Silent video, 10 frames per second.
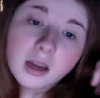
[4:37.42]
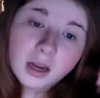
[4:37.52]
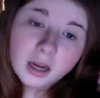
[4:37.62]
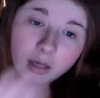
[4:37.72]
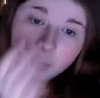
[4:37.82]

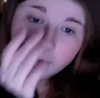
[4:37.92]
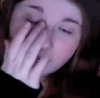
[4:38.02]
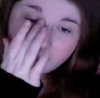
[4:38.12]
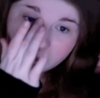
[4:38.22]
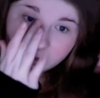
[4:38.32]
in a way,
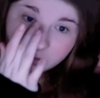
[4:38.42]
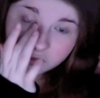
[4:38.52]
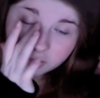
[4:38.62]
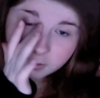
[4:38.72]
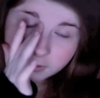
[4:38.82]
I think you
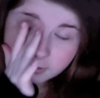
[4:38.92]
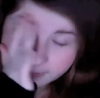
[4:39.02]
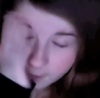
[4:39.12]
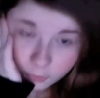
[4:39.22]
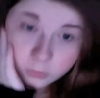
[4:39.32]
should, you
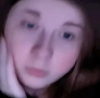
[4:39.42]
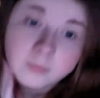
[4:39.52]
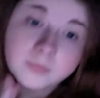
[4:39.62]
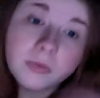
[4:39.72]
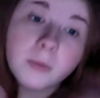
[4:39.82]
know,
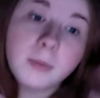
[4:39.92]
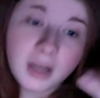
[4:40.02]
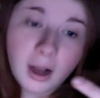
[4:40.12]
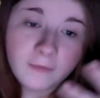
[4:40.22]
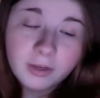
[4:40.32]
be
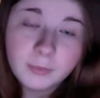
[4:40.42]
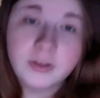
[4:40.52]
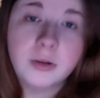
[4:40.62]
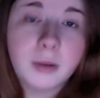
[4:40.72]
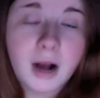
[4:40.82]
confident with
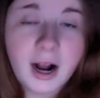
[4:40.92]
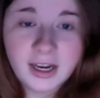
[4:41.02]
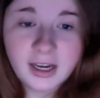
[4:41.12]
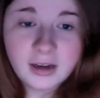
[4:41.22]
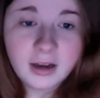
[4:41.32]
your body.